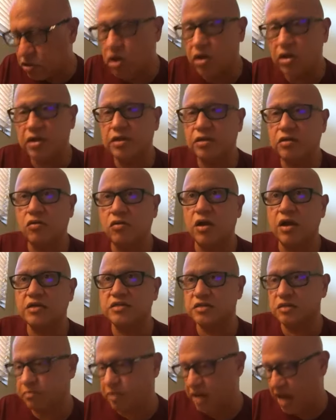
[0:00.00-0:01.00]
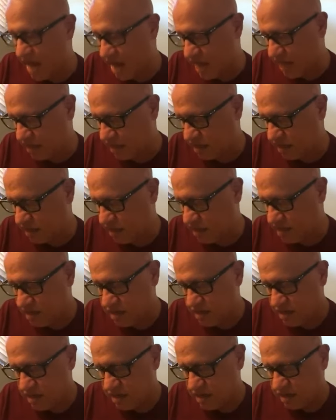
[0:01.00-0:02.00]
darted across the path.
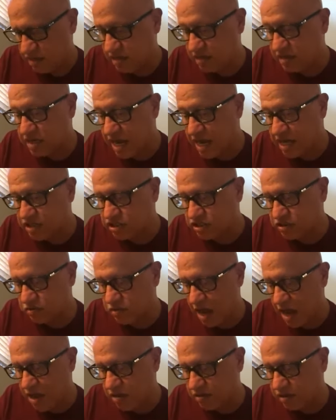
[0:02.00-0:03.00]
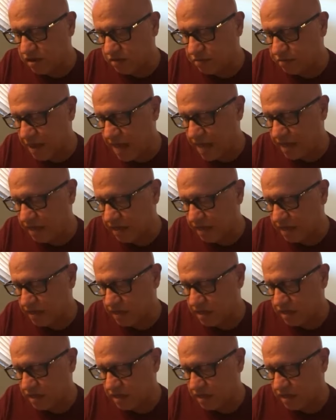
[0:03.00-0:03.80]
They dashed around in a panic,